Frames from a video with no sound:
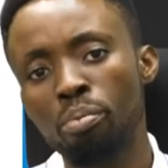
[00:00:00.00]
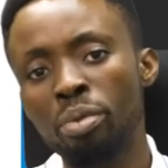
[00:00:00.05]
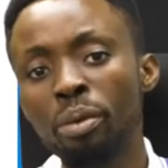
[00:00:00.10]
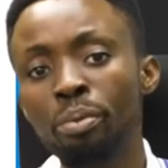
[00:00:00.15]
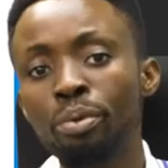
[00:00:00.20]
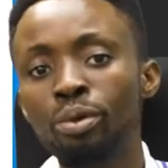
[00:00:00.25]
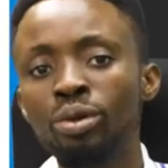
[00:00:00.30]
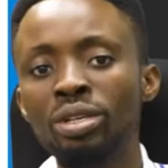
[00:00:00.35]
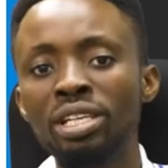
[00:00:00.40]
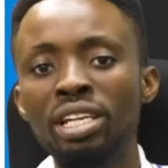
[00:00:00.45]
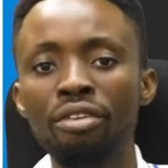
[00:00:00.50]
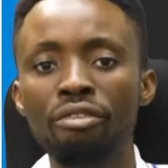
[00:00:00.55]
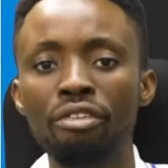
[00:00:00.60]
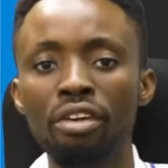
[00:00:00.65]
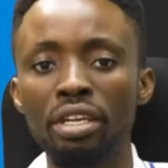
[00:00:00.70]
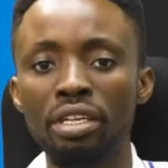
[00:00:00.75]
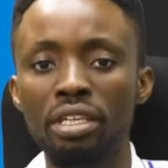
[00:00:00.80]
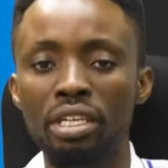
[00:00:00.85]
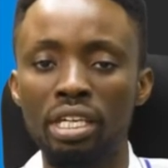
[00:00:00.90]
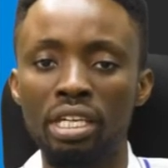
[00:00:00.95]
people
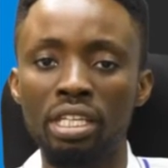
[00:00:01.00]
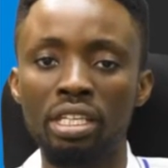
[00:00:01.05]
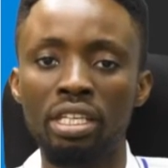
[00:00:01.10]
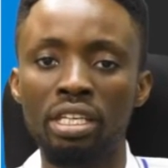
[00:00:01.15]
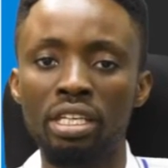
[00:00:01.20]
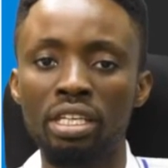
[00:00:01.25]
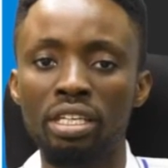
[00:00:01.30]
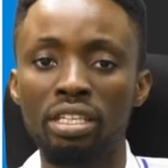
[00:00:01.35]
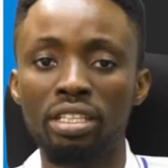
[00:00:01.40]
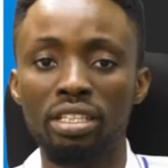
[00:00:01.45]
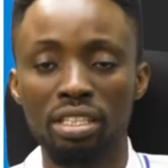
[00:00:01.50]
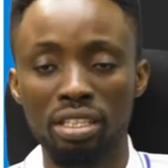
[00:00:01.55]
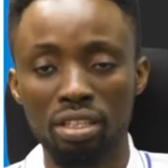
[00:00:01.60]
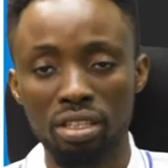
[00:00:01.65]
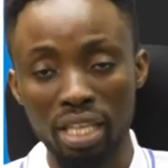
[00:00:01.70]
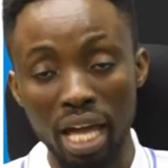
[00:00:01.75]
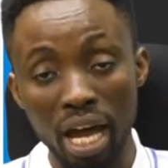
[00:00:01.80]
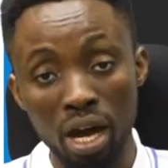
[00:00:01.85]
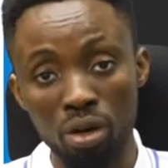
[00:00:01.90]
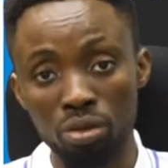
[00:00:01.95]
living in the
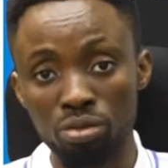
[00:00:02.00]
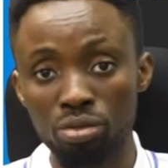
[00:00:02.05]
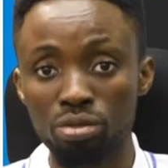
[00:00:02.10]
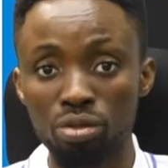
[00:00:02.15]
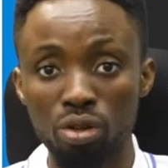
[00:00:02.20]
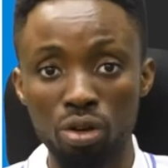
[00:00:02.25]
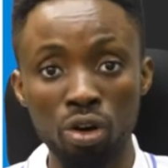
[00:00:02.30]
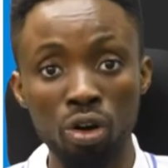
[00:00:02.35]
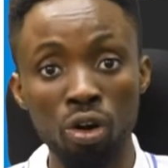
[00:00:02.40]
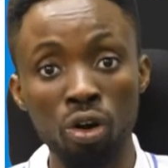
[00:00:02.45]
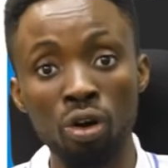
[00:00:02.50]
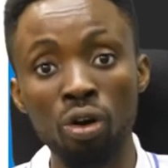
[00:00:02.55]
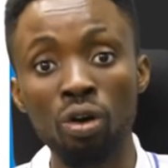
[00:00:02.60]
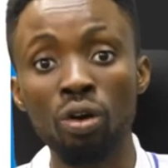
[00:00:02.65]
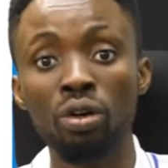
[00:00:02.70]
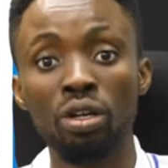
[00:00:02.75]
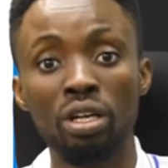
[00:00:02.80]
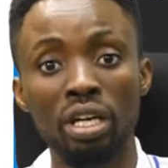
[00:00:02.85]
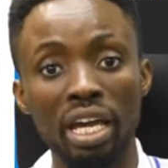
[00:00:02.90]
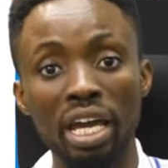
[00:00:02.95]
town
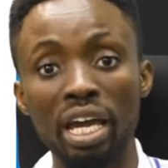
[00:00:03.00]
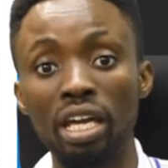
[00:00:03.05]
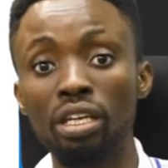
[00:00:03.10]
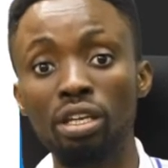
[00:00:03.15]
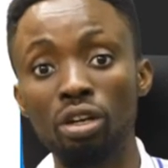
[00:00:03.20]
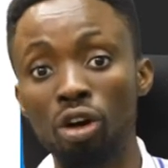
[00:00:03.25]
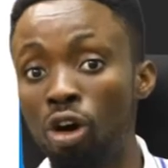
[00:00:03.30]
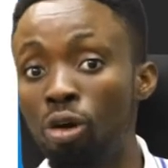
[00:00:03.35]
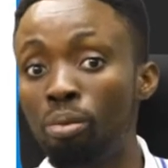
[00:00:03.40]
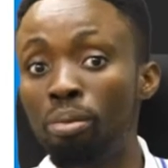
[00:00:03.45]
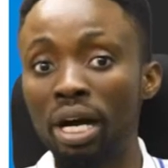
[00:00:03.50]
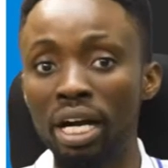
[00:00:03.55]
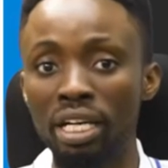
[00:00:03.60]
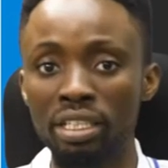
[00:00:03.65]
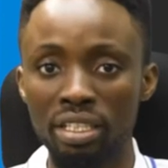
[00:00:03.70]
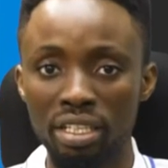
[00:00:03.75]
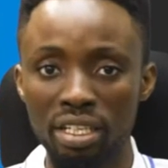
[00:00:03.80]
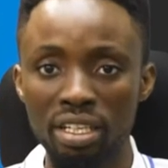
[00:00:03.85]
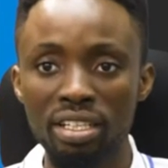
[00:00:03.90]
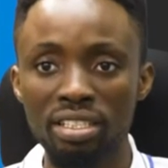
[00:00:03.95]
or any
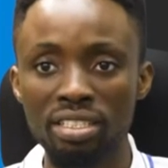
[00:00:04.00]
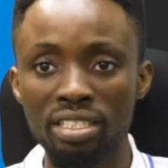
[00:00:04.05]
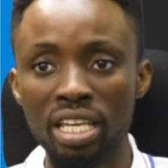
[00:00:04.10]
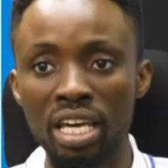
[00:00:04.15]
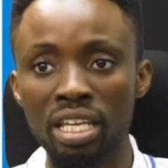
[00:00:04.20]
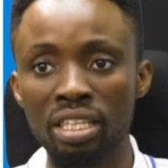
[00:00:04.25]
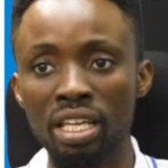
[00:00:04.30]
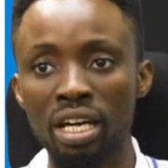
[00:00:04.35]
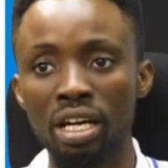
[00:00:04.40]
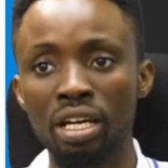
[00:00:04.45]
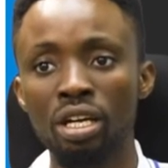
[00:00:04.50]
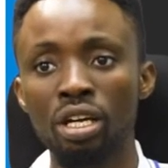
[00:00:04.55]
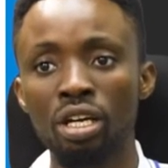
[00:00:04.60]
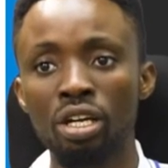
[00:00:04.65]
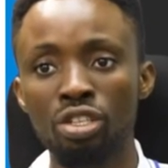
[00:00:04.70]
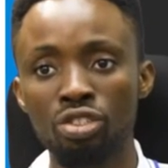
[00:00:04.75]
urban center.